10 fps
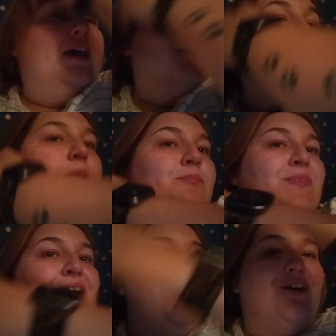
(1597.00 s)
anyway,
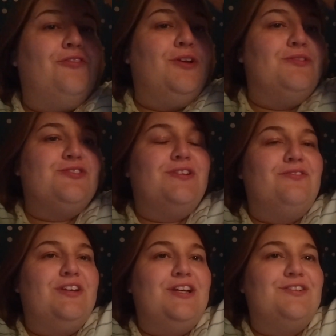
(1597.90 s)
hopefully you enjoyed the
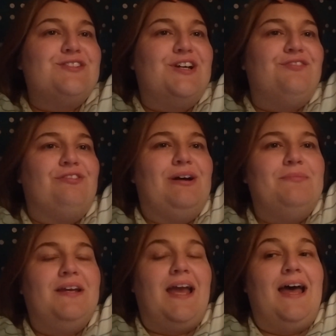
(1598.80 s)
video. Sorry for
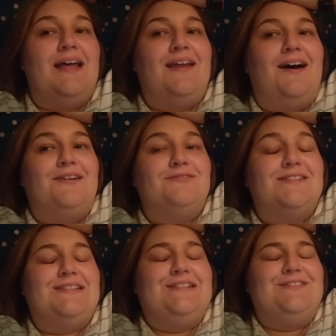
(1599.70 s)
rambling. And I will
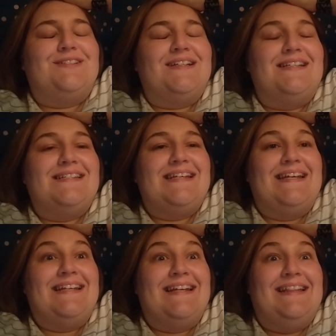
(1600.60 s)
see you guys
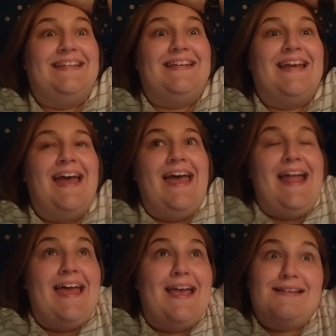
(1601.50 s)
in the
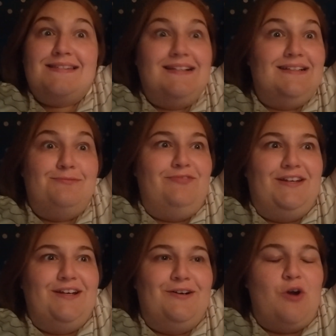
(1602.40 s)
S Club
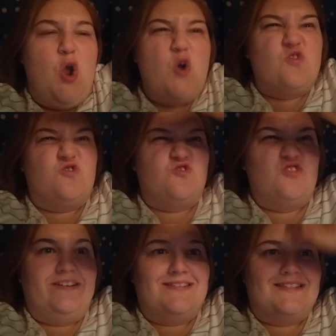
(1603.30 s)
video
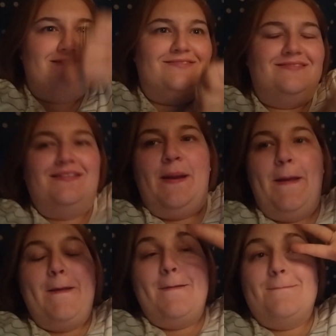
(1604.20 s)
real soon.
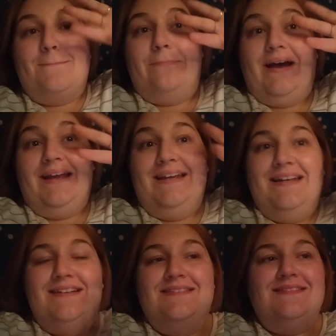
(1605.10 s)

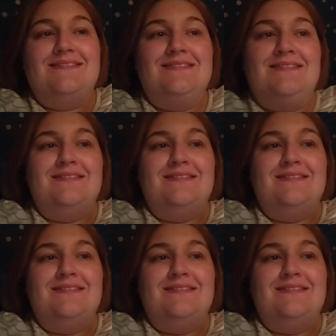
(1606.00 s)
Bye.